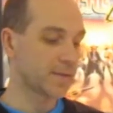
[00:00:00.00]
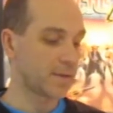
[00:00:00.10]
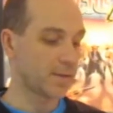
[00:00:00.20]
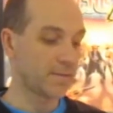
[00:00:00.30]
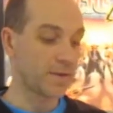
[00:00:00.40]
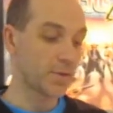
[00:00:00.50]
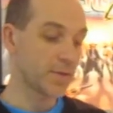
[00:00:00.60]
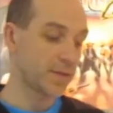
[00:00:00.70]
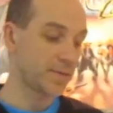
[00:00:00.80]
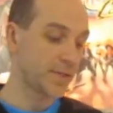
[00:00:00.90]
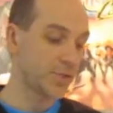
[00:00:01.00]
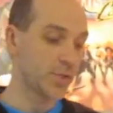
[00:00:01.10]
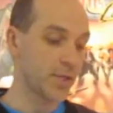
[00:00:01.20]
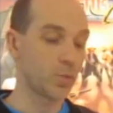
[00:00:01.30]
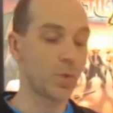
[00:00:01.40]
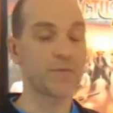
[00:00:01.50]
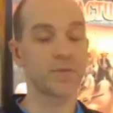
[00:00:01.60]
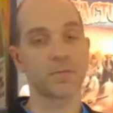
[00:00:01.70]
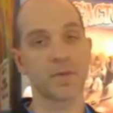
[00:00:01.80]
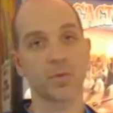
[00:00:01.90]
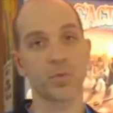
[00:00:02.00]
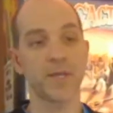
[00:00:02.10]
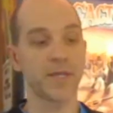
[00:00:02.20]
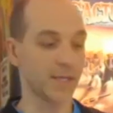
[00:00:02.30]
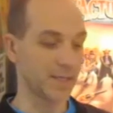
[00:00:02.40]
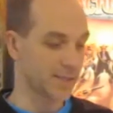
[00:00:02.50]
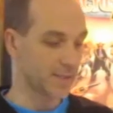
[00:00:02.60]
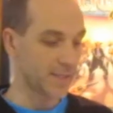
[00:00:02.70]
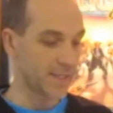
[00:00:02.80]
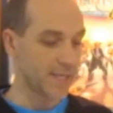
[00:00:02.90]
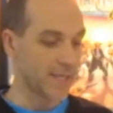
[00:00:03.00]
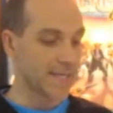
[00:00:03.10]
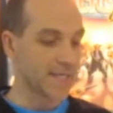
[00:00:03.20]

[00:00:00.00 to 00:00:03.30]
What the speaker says: very nice feature in Wave number 3 is the